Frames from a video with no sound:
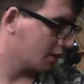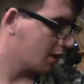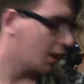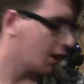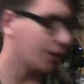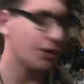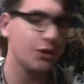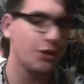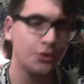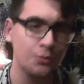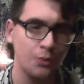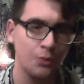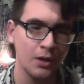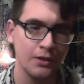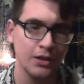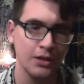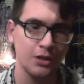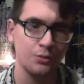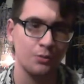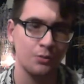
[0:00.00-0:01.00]
Another one
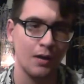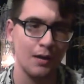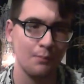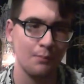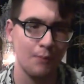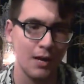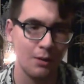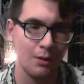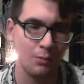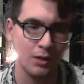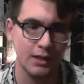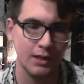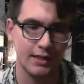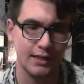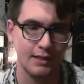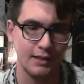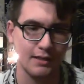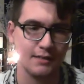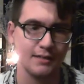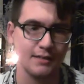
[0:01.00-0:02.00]
that you might want to
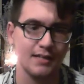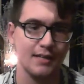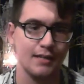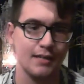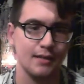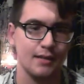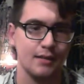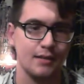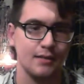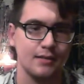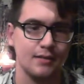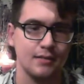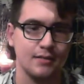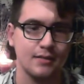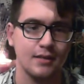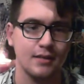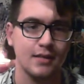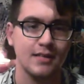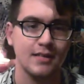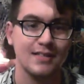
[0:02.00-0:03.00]
get is
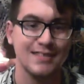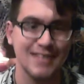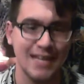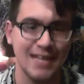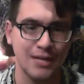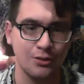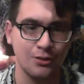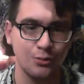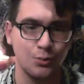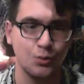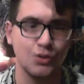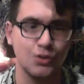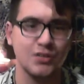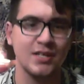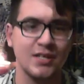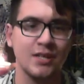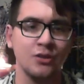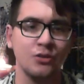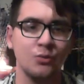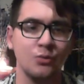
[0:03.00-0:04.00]
sandalwood.
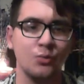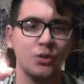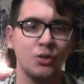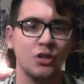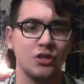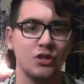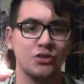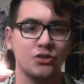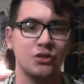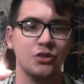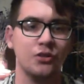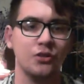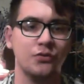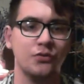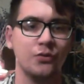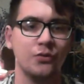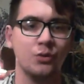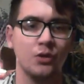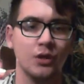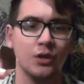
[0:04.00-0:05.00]
Sandalwood is good
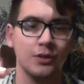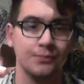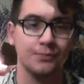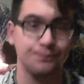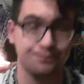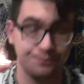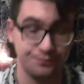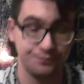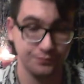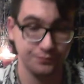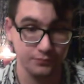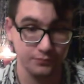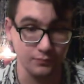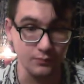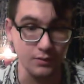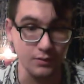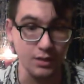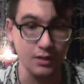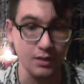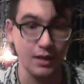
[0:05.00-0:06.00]
for
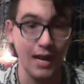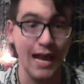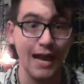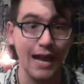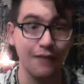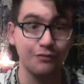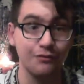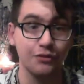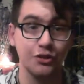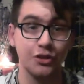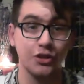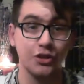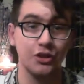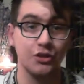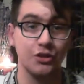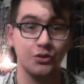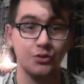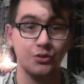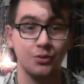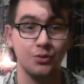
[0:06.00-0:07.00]
after
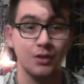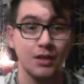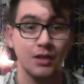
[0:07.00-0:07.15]
you